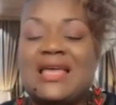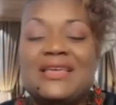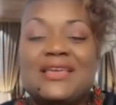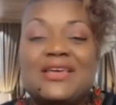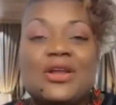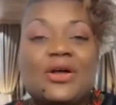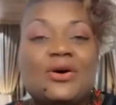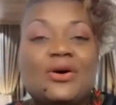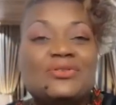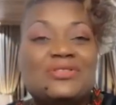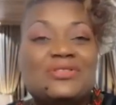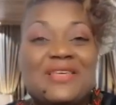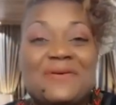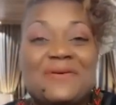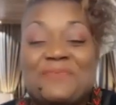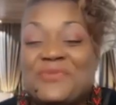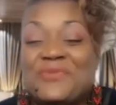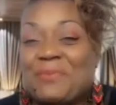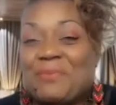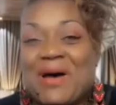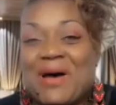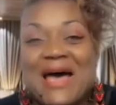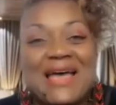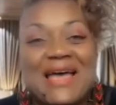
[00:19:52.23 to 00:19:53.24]

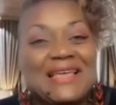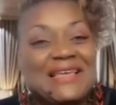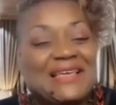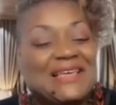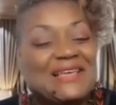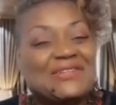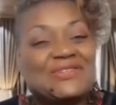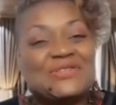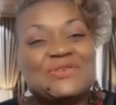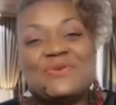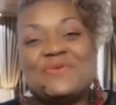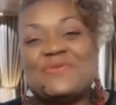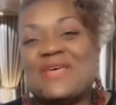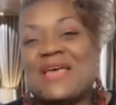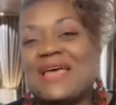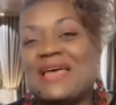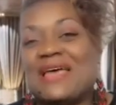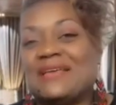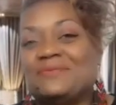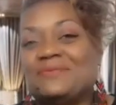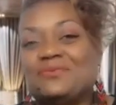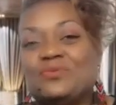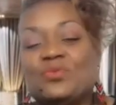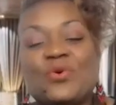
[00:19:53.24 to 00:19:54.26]
The mind can do
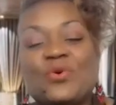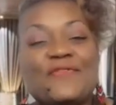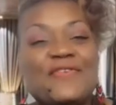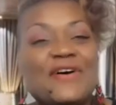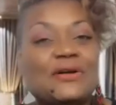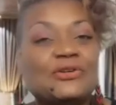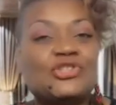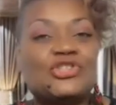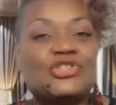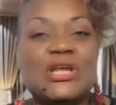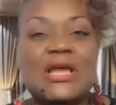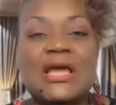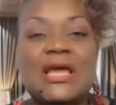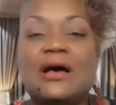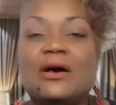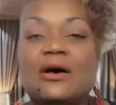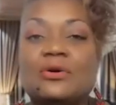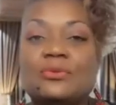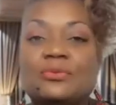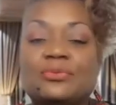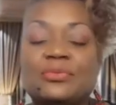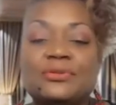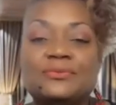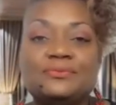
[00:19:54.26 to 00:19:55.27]
that without your
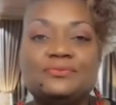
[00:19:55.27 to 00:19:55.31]
help.